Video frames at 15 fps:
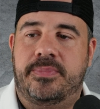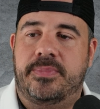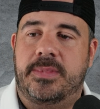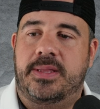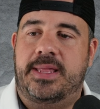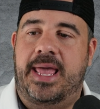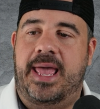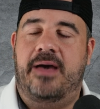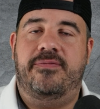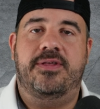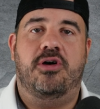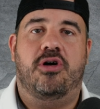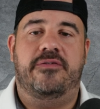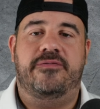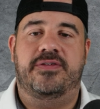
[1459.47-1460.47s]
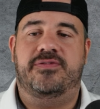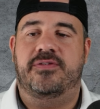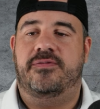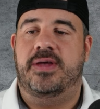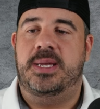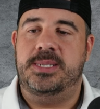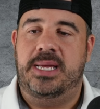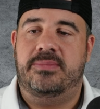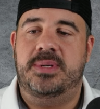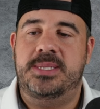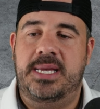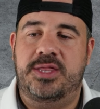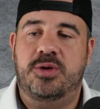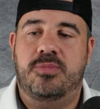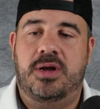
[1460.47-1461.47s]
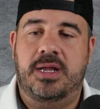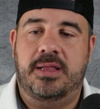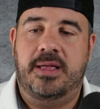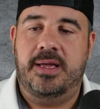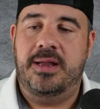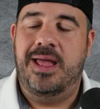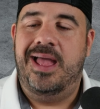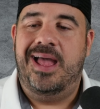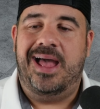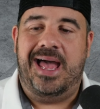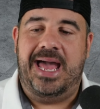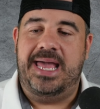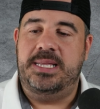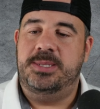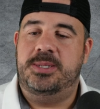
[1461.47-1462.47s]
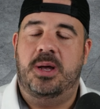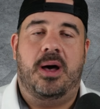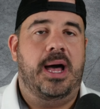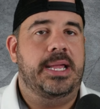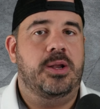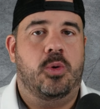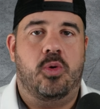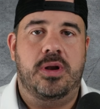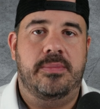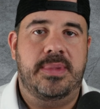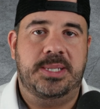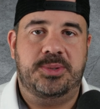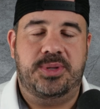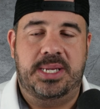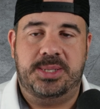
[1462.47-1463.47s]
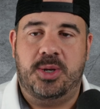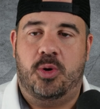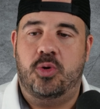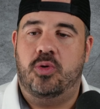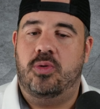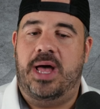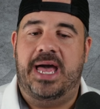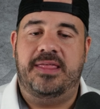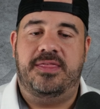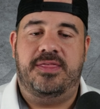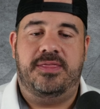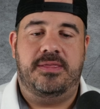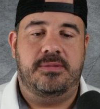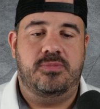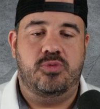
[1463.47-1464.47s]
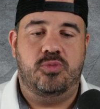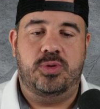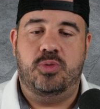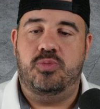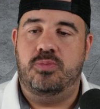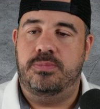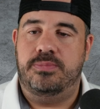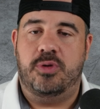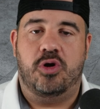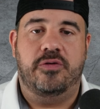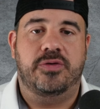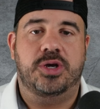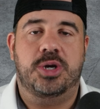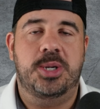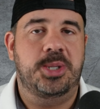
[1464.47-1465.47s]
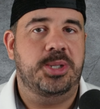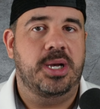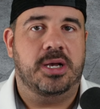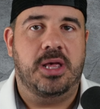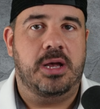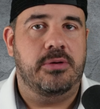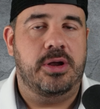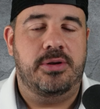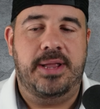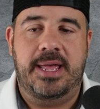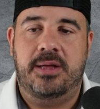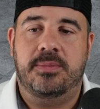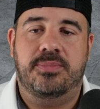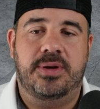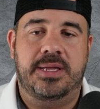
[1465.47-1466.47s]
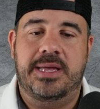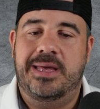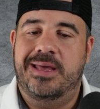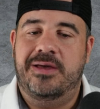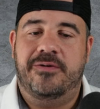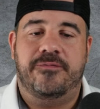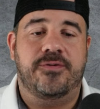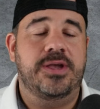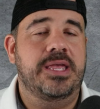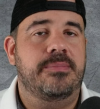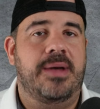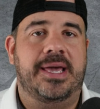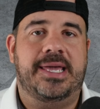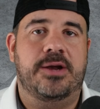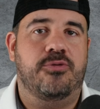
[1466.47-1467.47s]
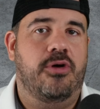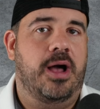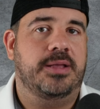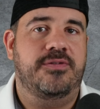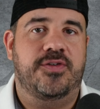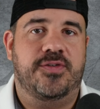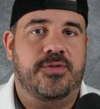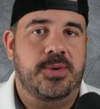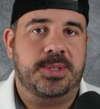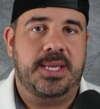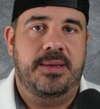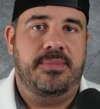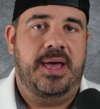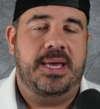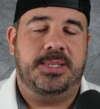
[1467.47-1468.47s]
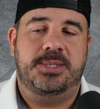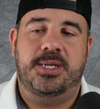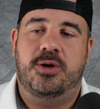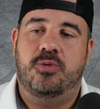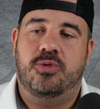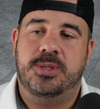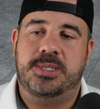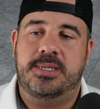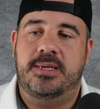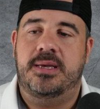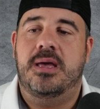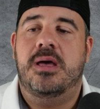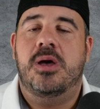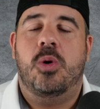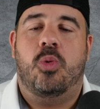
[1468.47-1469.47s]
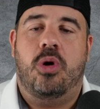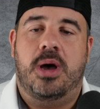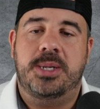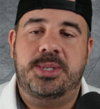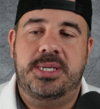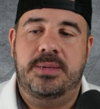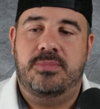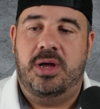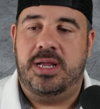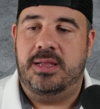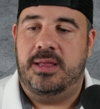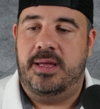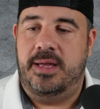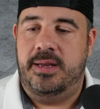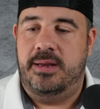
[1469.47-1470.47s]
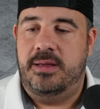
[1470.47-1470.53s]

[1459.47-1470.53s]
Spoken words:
They have the offensive advantage. I'm going to take their money line. I don't want to mess with that total. Irving could shut Colorado down, but... Freeland might get rocked in his first game back, so we'll see. Washington money line,